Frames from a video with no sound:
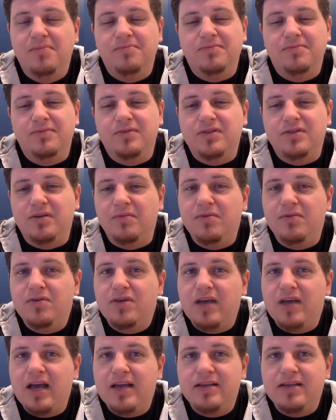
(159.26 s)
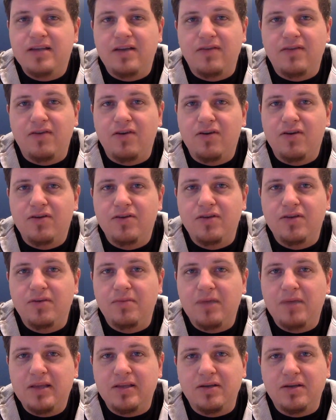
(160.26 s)
some of you guys have heard the,
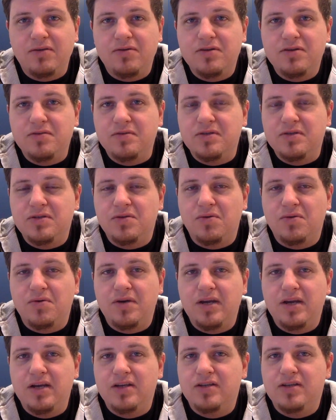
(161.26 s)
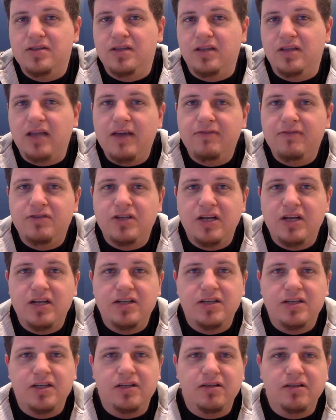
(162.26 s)
about the Christmas story and just the life
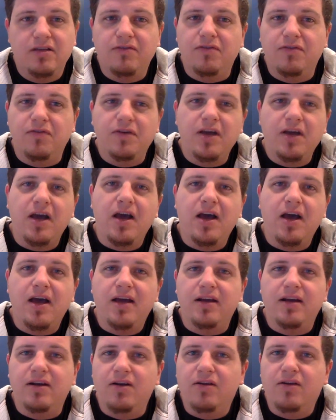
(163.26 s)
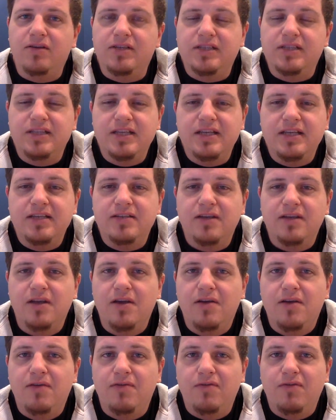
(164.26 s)
changing love of God and all these things
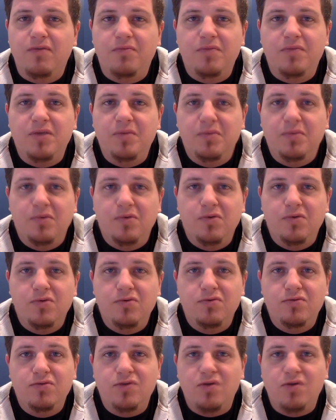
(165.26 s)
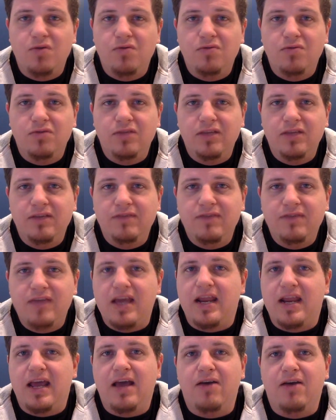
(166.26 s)
from people who don't live
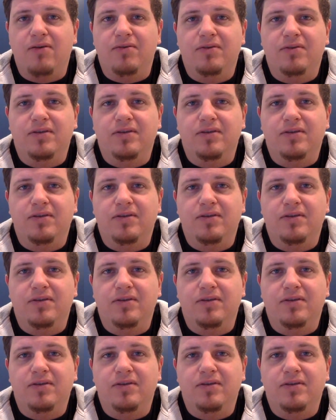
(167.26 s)
that out.